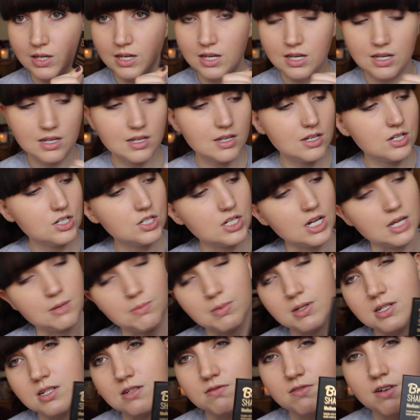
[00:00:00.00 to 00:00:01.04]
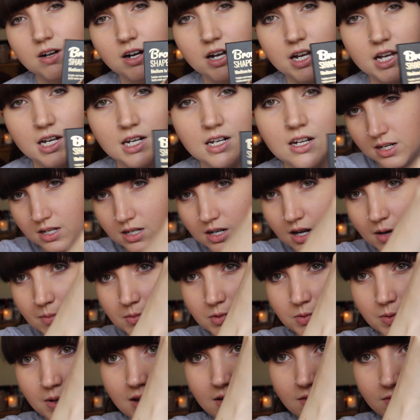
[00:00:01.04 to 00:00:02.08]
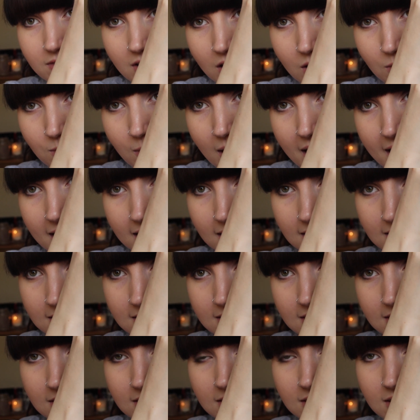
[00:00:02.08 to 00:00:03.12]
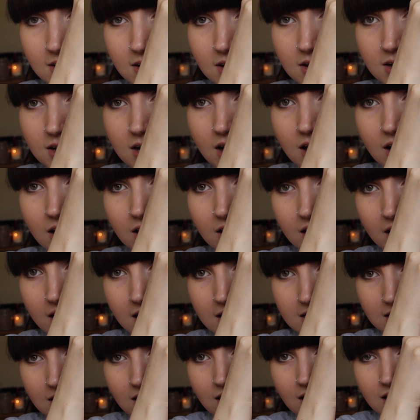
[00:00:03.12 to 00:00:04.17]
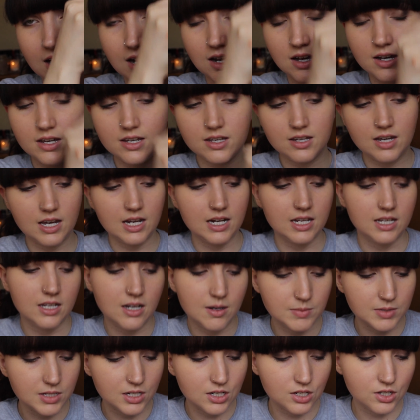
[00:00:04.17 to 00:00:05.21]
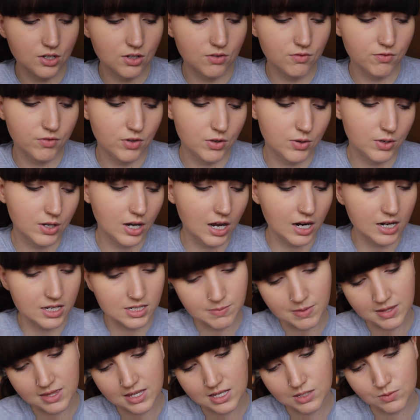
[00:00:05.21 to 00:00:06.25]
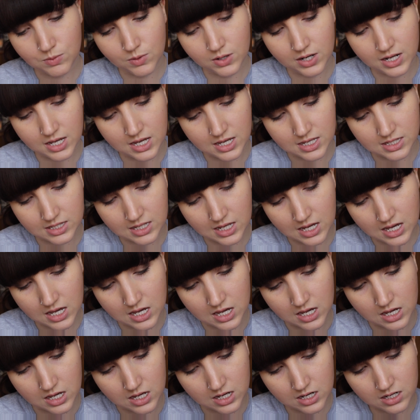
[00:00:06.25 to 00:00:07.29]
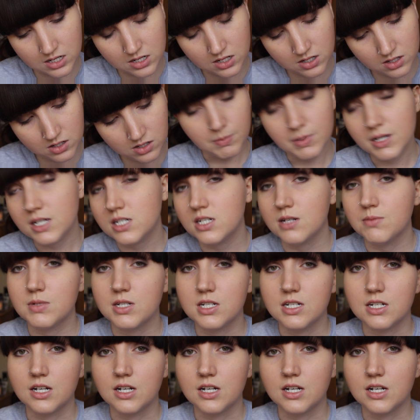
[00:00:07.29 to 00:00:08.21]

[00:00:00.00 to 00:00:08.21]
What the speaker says: Kit Shape and Define. It comes with a wax, a colour and a highlight, and it comes in a good few colours, but this one is in medium to